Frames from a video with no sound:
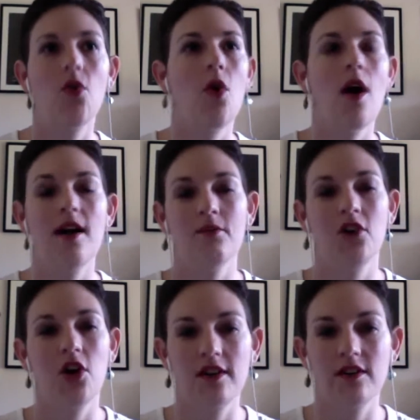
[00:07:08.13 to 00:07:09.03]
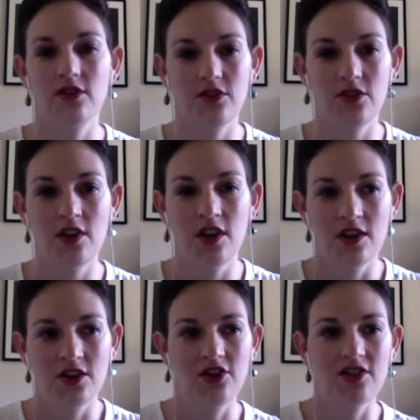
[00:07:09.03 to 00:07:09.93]
Or I'm going to
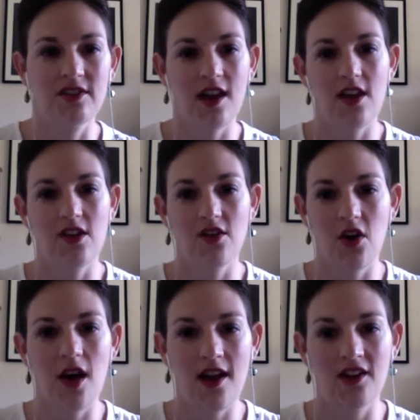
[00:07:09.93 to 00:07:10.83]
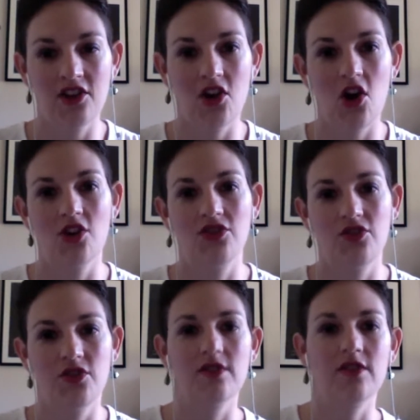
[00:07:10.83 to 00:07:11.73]
just say, you know, I actually can't
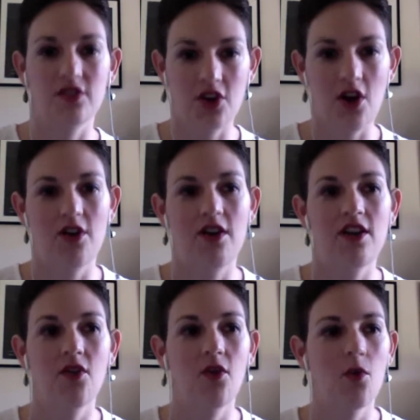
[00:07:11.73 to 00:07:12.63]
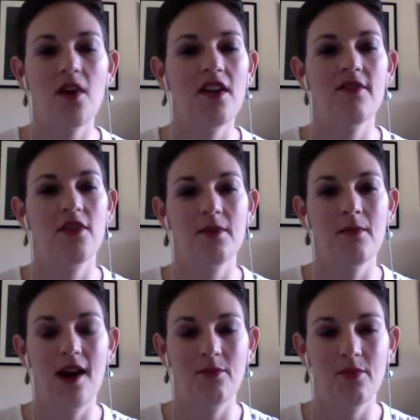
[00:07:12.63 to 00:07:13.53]
do this, sorry, or whatever it
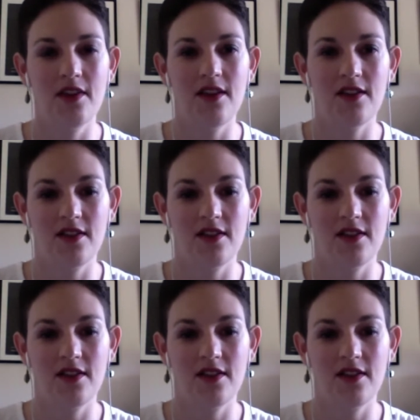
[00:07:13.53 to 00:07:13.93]
might be.